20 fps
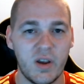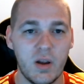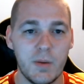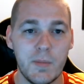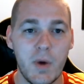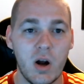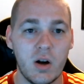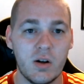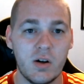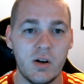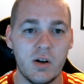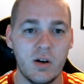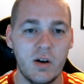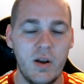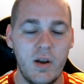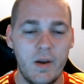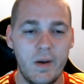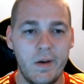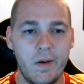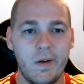monitor,
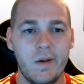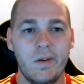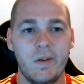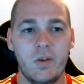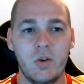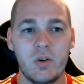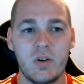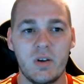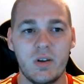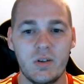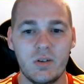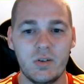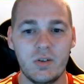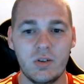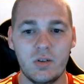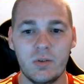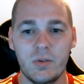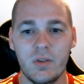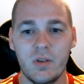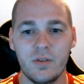you can
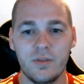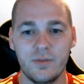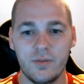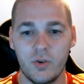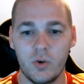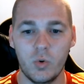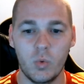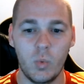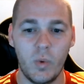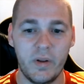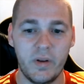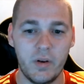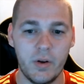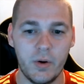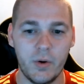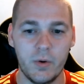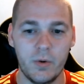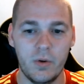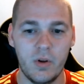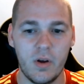do the full
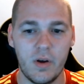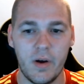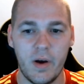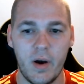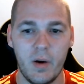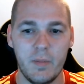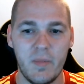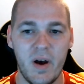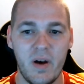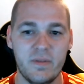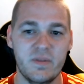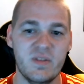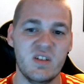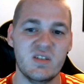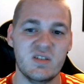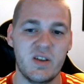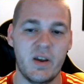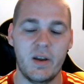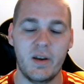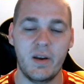windowed of the
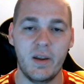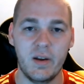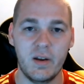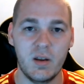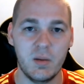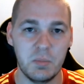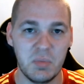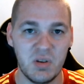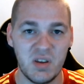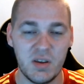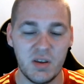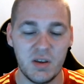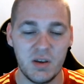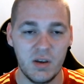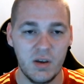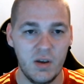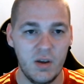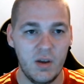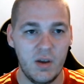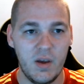1080p.
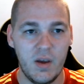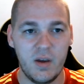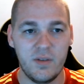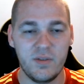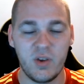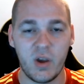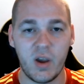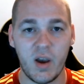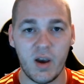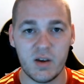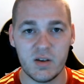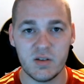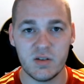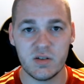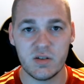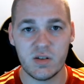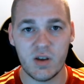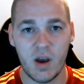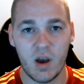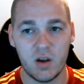If you
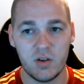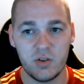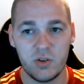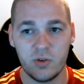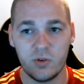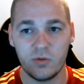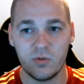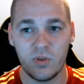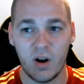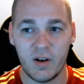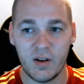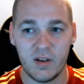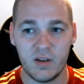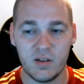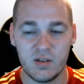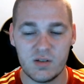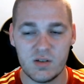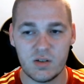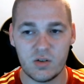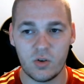guys do run
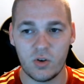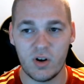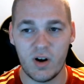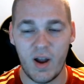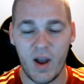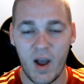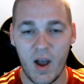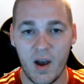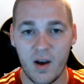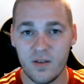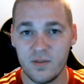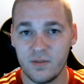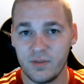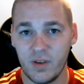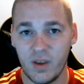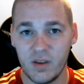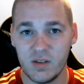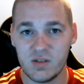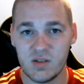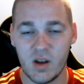it or have
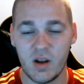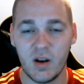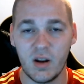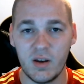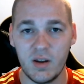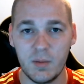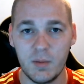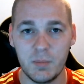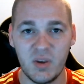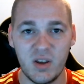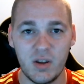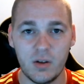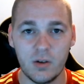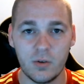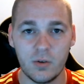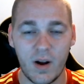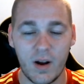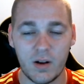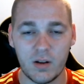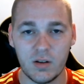a 1080p
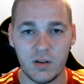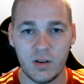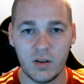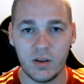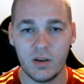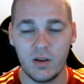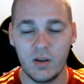directly,